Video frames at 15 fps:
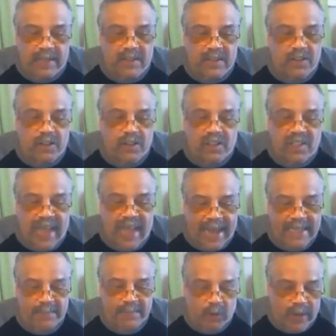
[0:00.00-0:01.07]
This is your
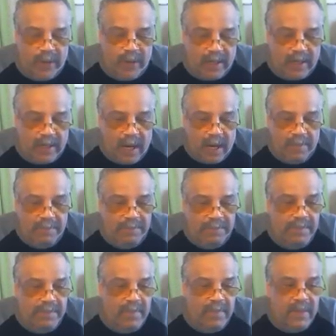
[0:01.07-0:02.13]
taxable income.
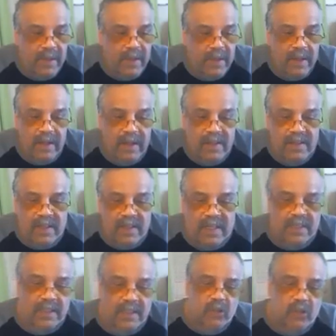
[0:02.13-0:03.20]
It
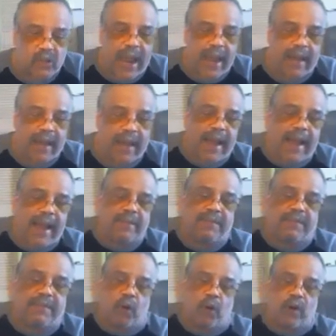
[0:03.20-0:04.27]
says subtract
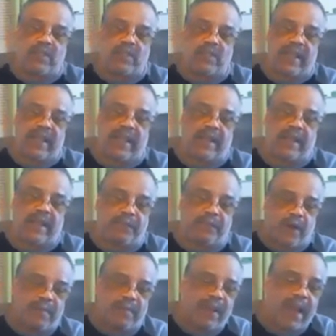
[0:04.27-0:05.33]
line 14
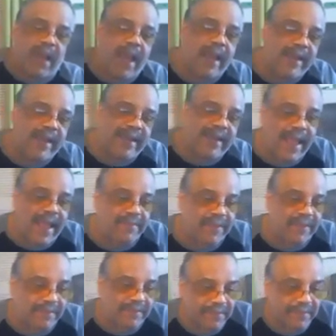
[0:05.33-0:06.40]
from line 11.